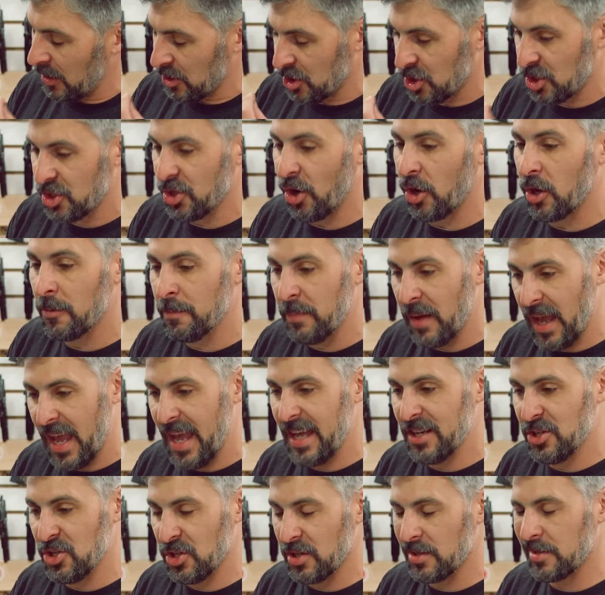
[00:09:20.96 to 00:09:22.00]
sharp
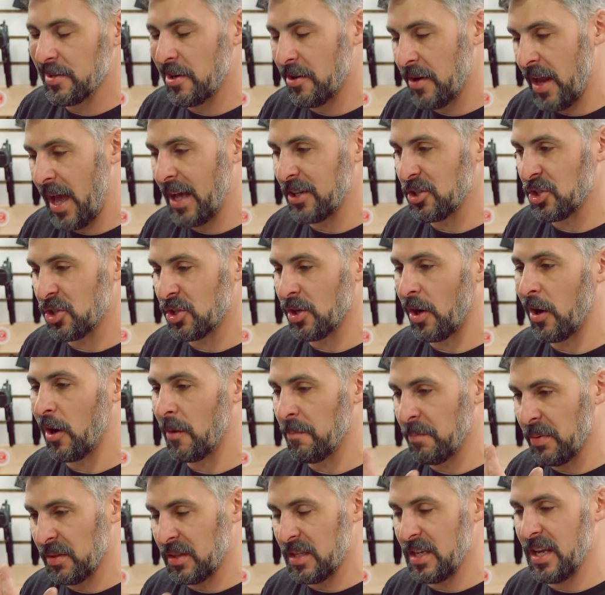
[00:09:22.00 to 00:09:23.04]
edges, they're not
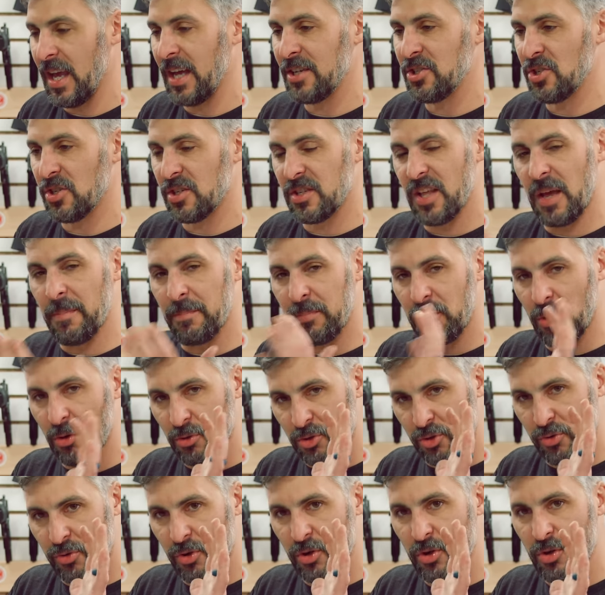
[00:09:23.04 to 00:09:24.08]
sharp, but the edges that
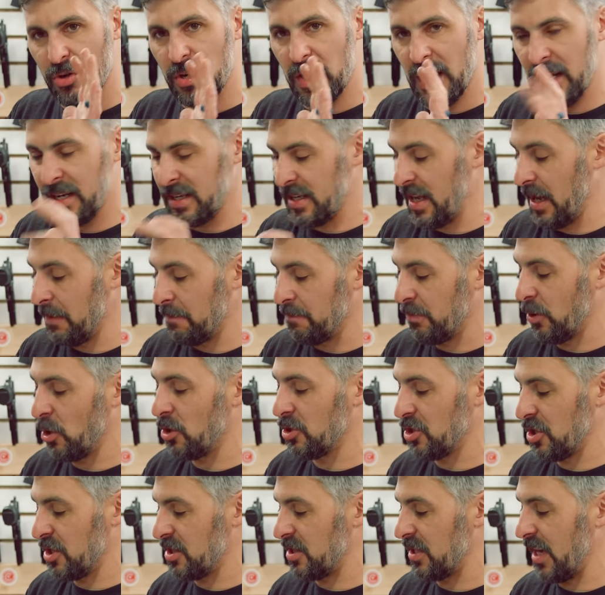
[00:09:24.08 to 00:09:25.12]
protrude and get
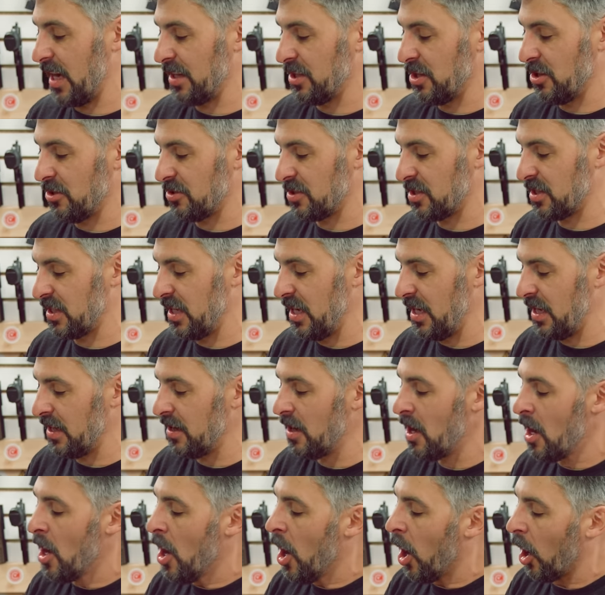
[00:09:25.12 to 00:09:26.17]
purchase on your
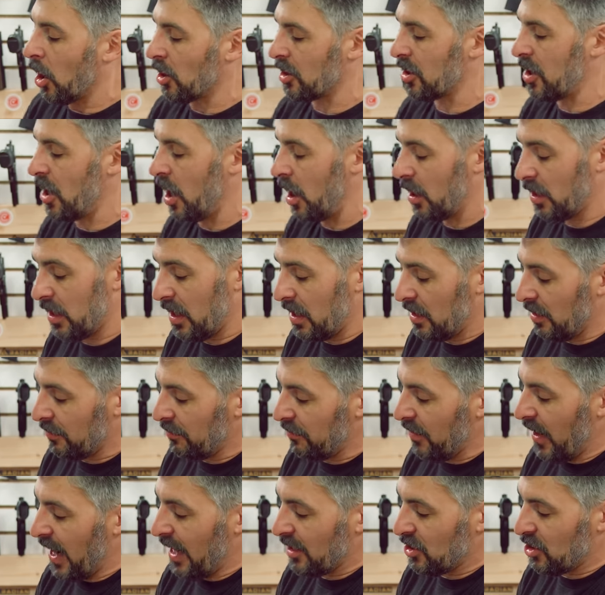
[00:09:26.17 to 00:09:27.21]
skin are cut in a
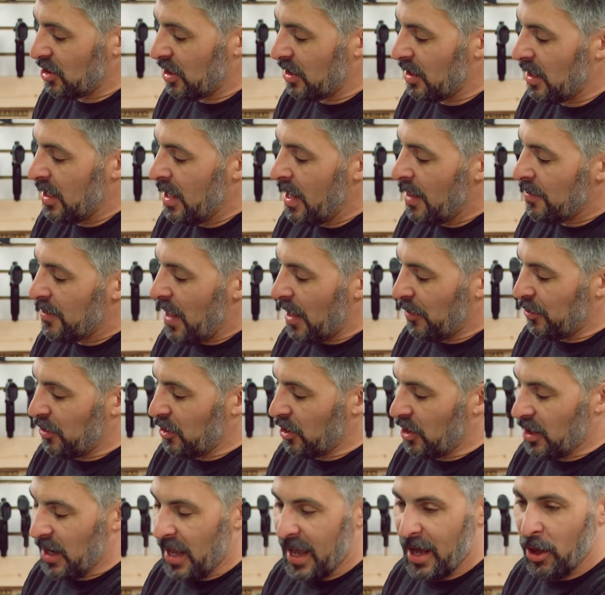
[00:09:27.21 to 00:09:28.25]
fashion that
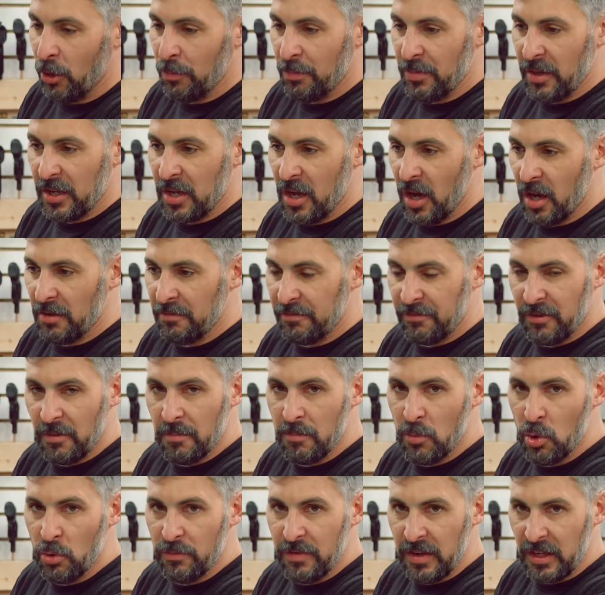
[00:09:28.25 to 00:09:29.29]
they're going to help the gun from
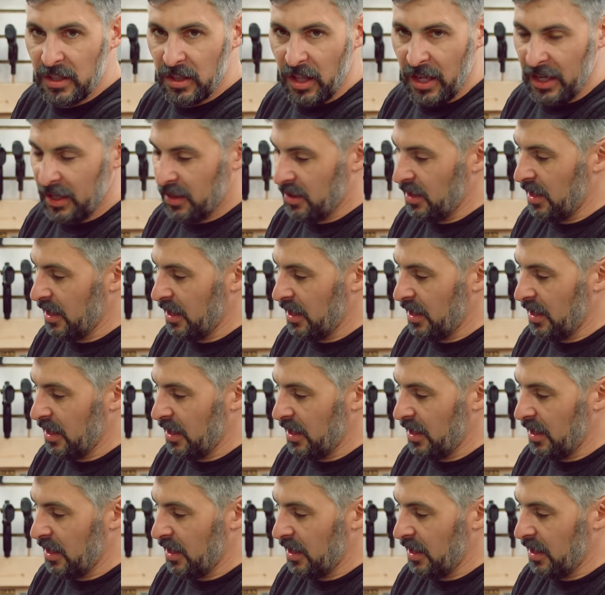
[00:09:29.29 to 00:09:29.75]
moving like